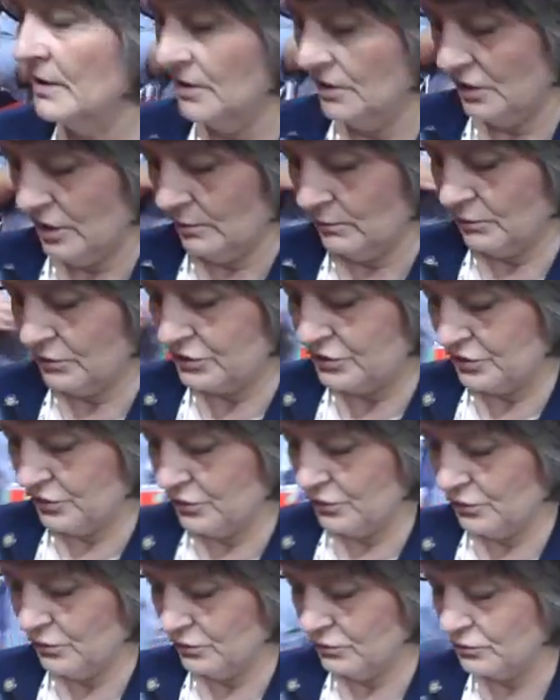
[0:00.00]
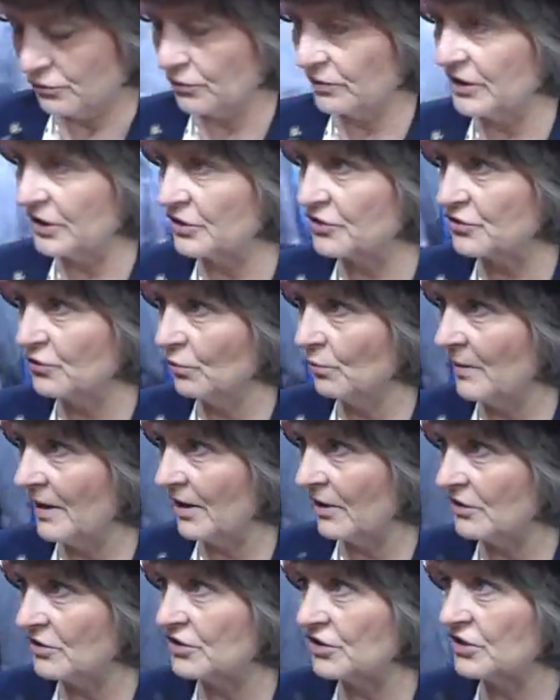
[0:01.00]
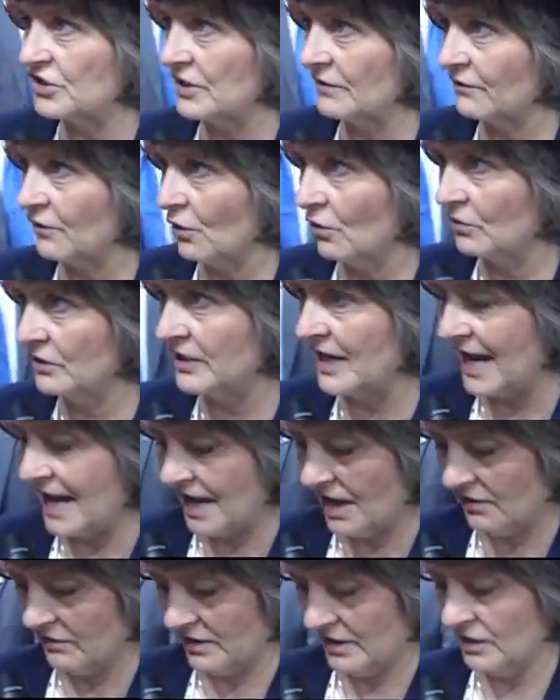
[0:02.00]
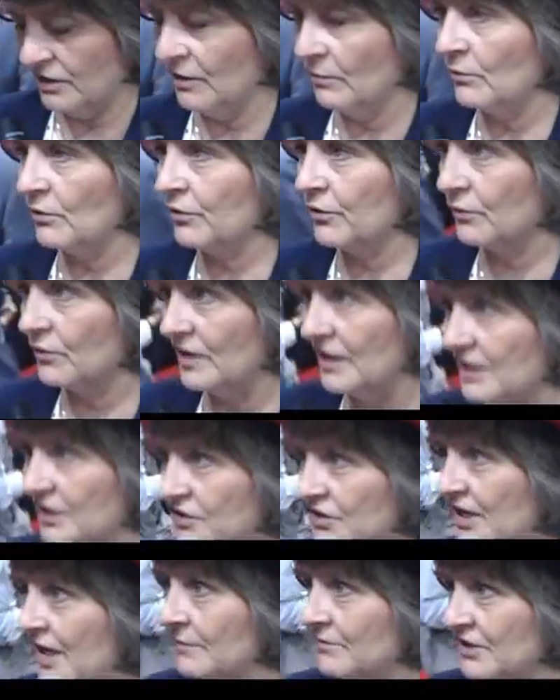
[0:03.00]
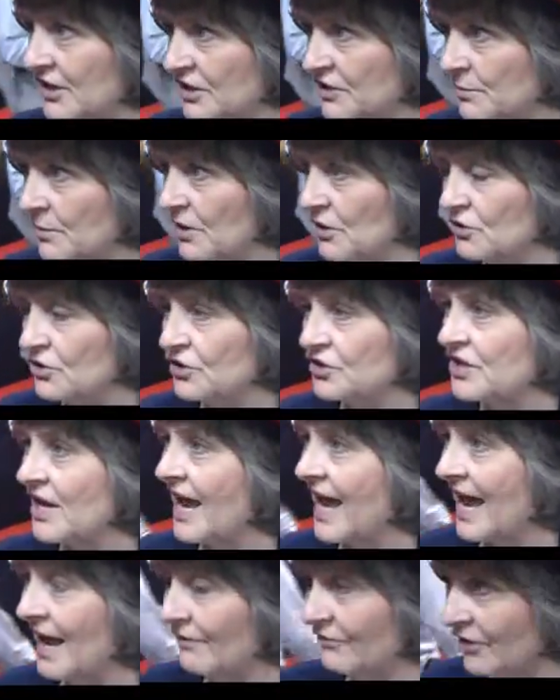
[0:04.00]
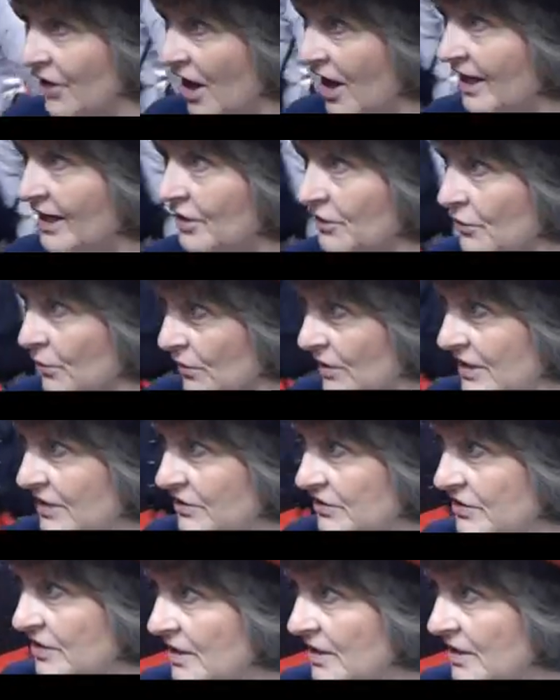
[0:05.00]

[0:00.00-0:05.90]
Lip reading: Number two, traditional marriages have gone down. And number three, same-sex marriages have not increased.